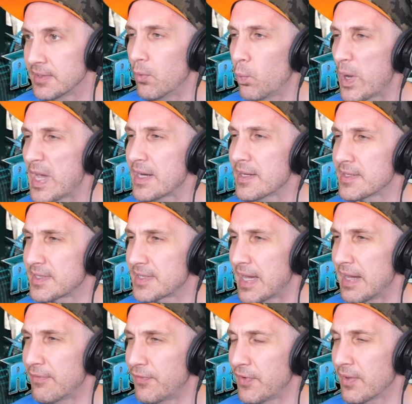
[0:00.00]
Wheatus,
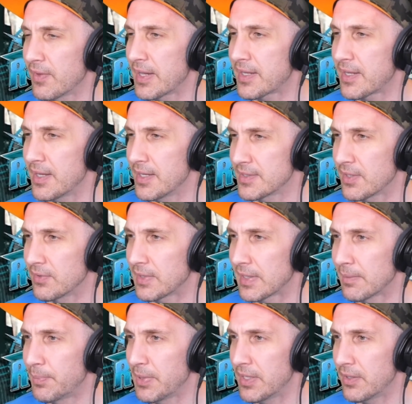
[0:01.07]
I feel like, is a
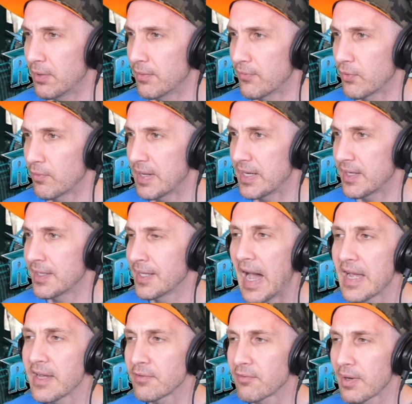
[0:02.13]
little bit overrated.
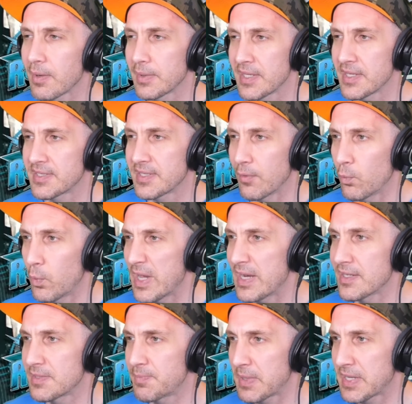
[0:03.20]
I agree with this.
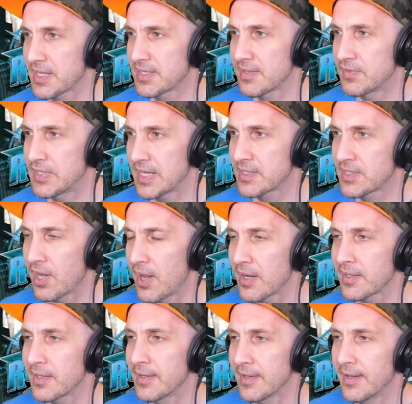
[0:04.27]
Wheatus because of
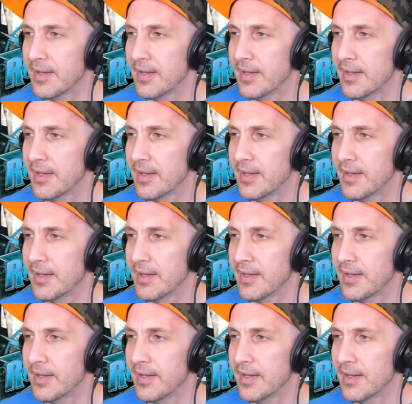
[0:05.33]
TikTok.